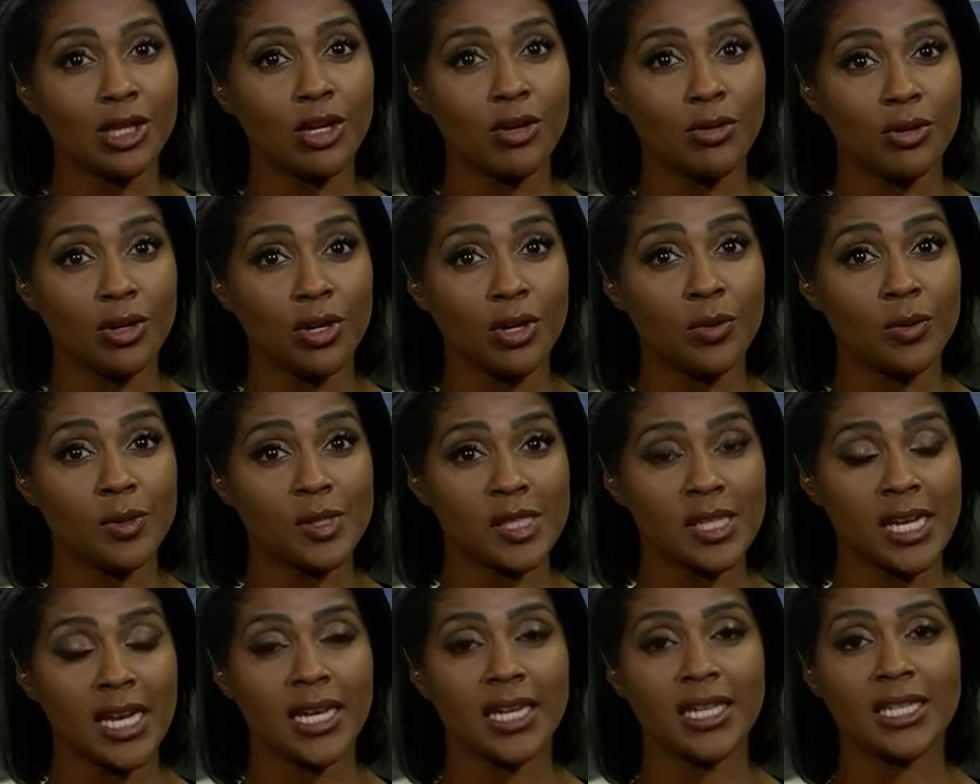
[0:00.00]
logo was
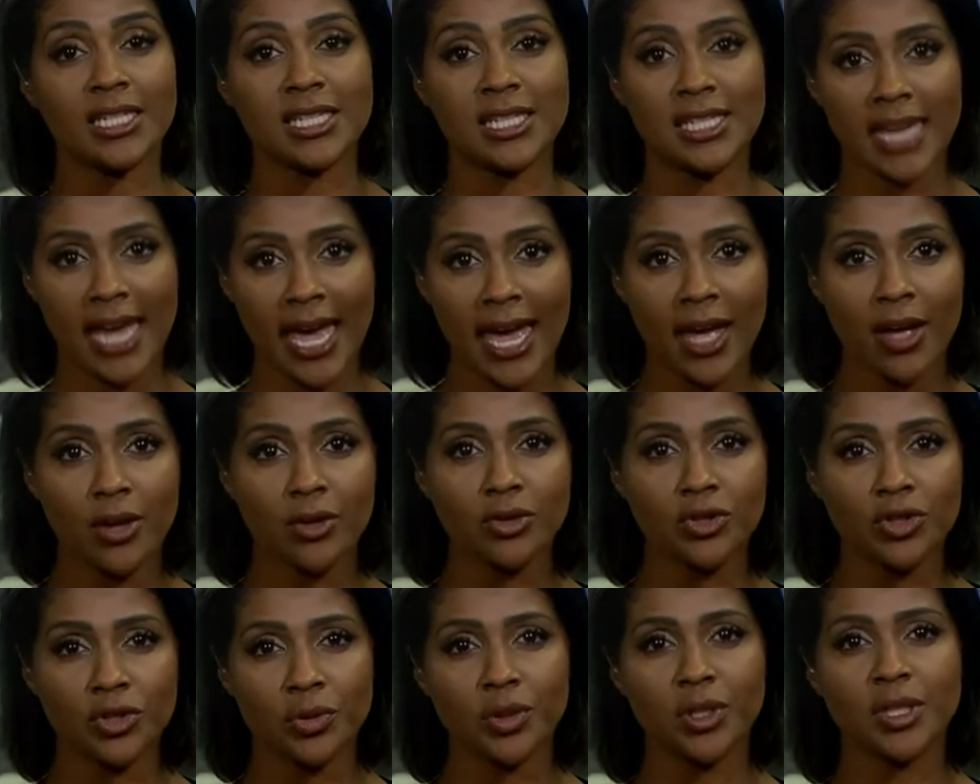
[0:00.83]
taken
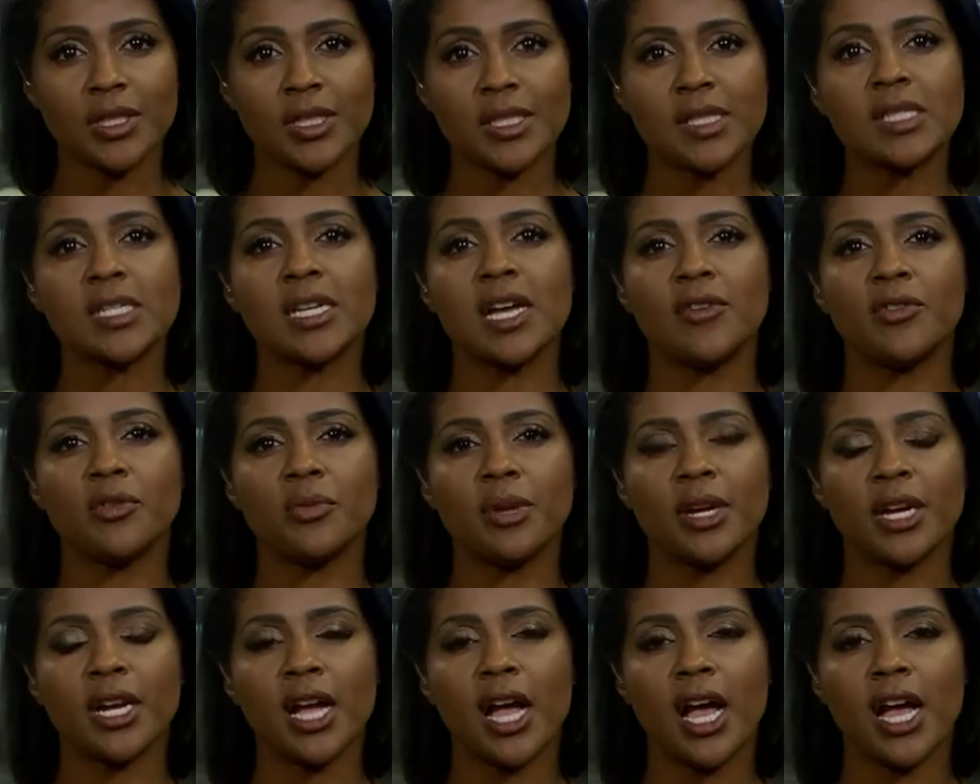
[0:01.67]
down during this
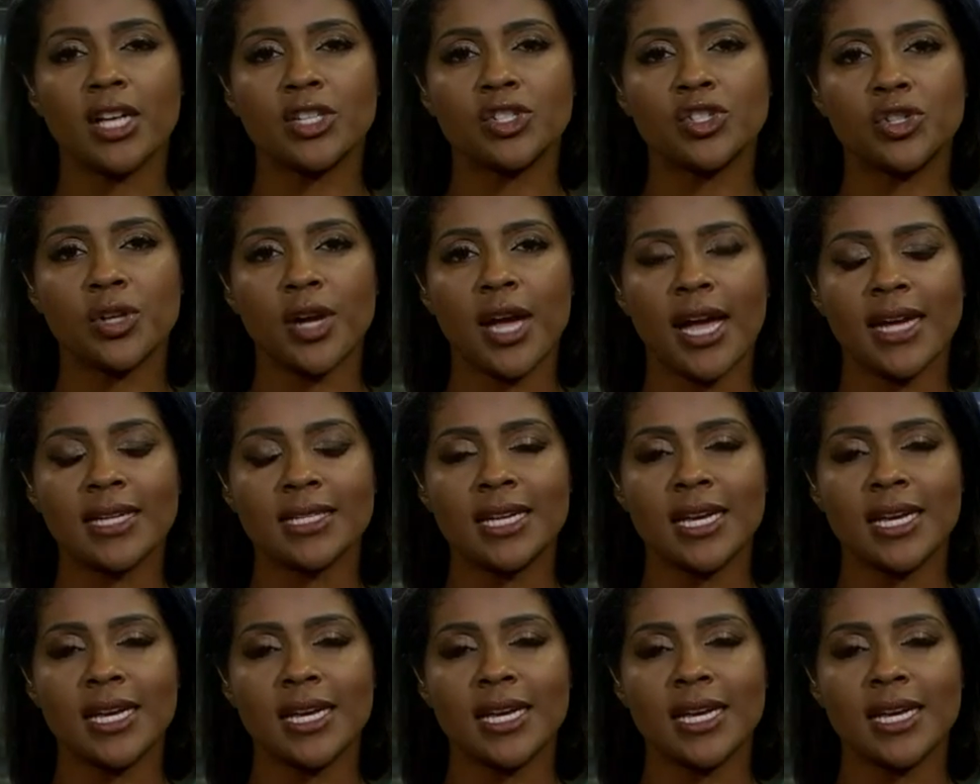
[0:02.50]
government contract.